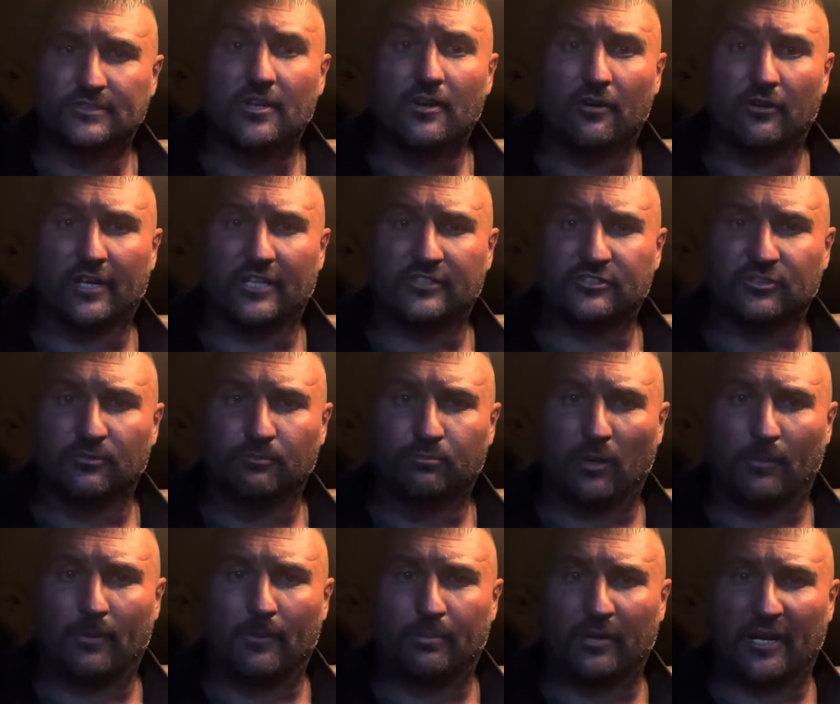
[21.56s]
and get some
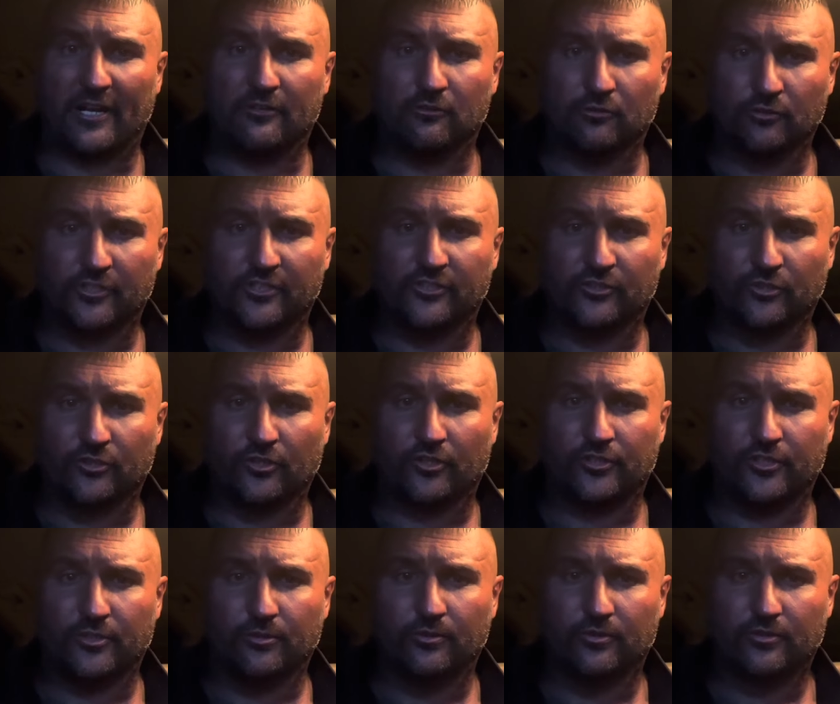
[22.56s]
proper predator hunting done on
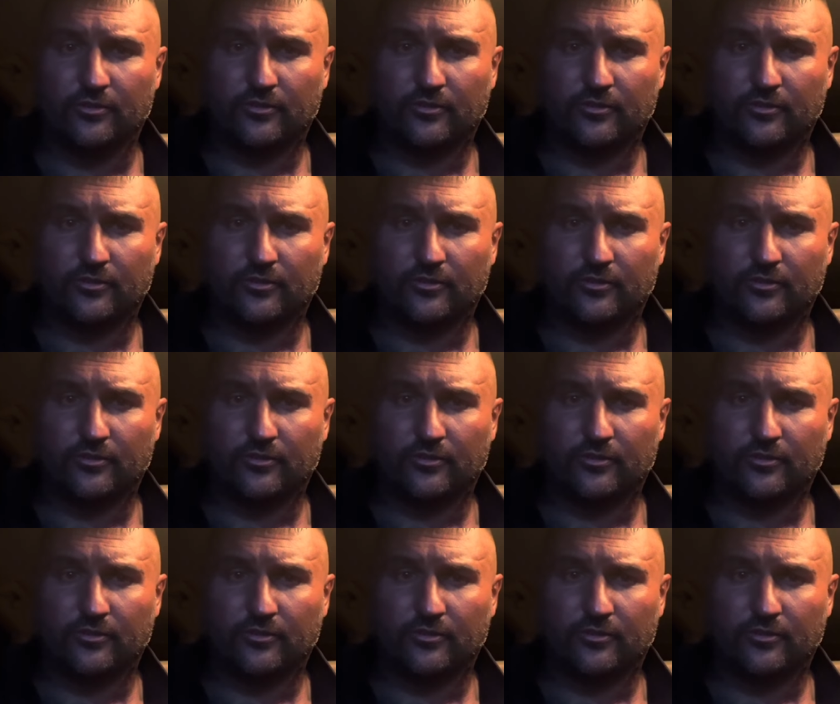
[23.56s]
you.